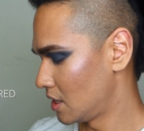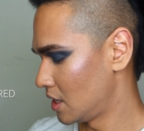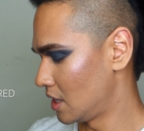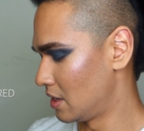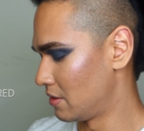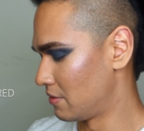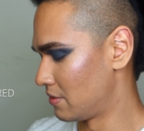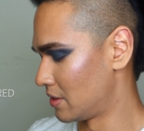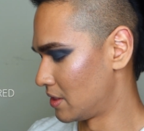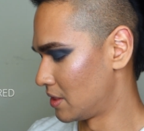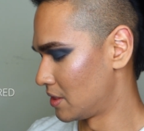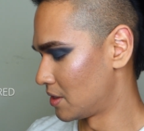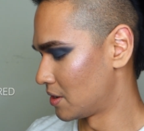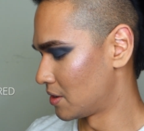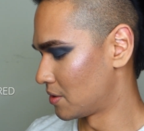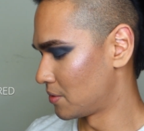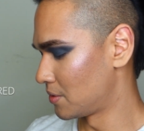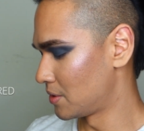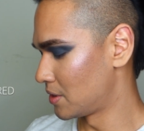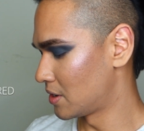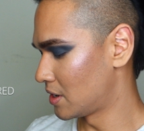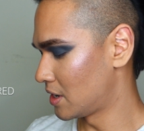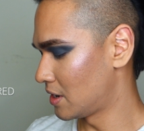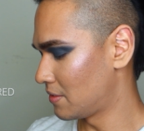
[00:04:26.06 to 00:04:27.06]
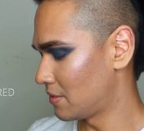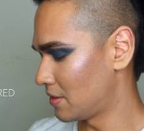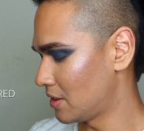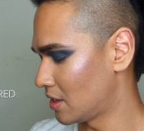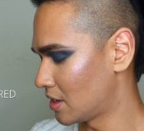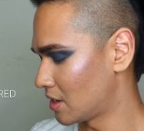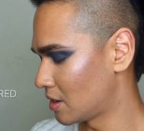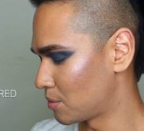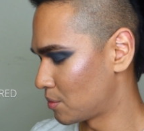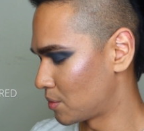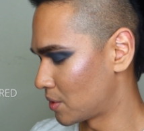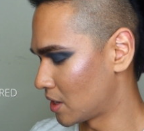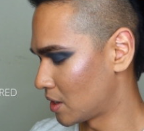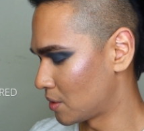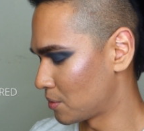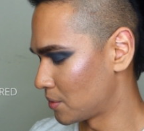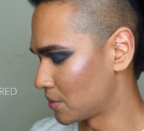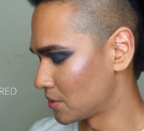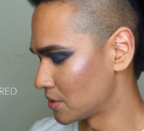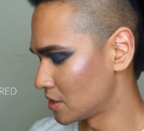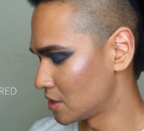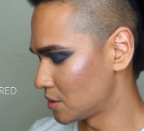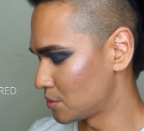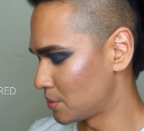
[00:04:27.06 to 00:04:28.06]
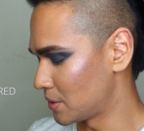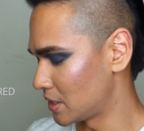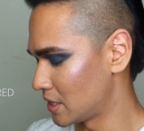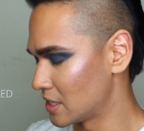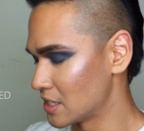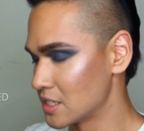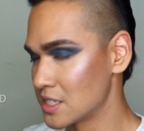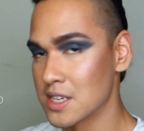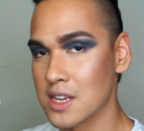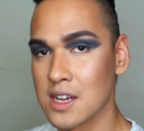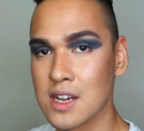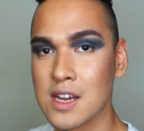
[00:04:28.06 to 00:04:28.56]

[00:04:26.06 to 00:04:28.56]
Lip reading: Even though we don't have a lot of brow bone space,